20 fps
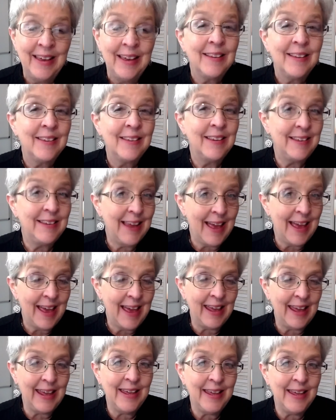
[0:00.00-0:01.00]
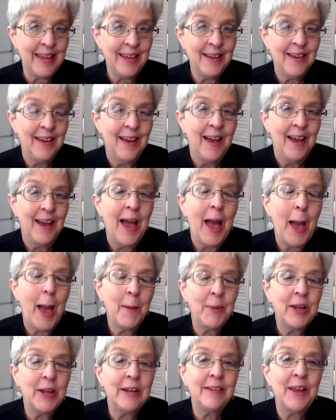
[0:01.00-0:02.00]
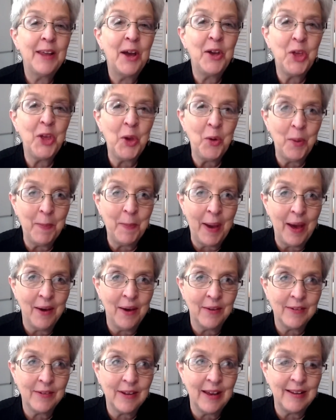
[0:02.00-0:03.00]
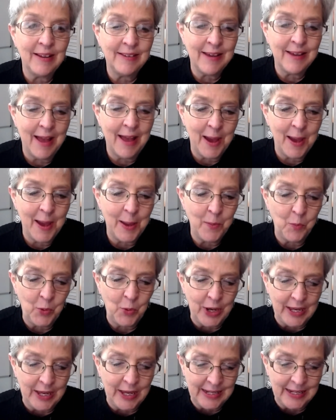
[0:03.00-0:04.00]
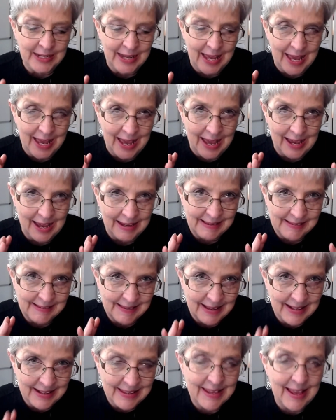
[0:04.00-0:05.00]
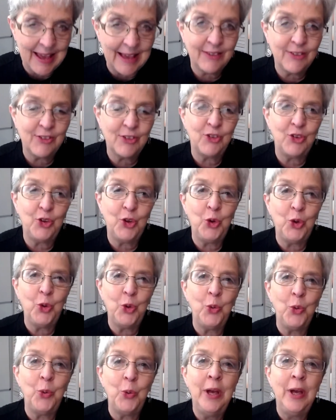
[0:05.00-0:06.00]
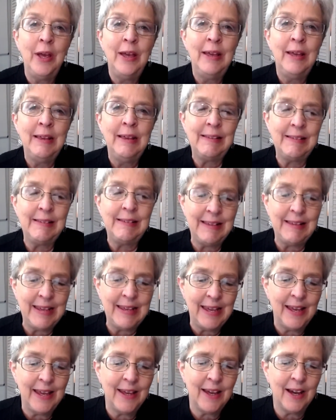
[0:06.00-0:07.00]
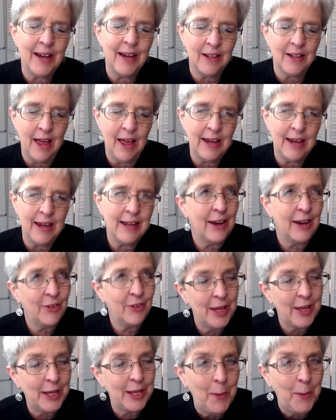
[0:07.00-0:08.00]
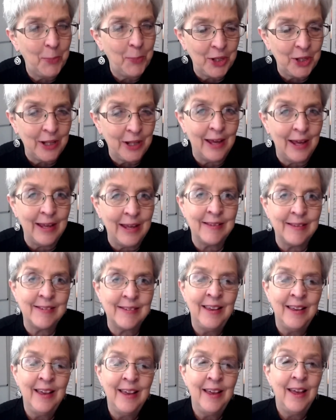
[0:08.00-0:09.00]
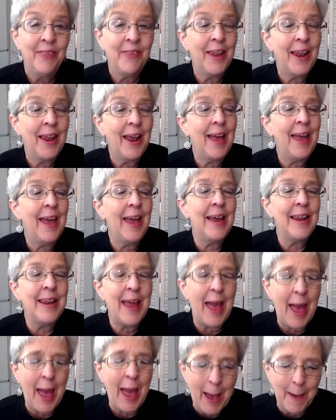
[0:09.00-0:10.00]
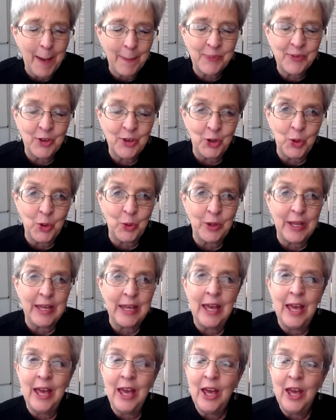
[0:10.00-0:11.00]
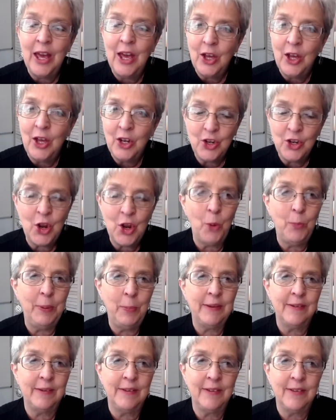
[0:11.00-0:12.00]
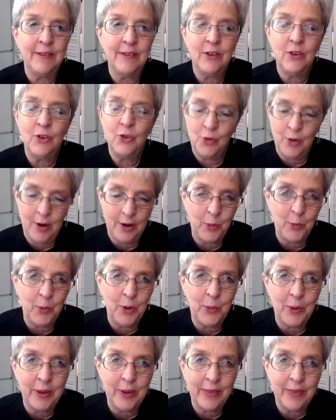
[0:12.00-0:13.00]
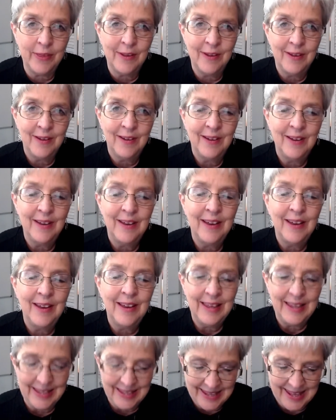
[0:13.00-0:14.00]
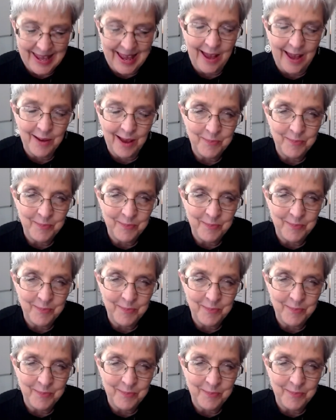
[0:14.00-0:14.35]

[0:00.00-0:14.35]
Today, I'm going to tell you about a time when I said yes to seeing a client, actually, a couple of clients that I had absolutely no business trying to work with. Yeah,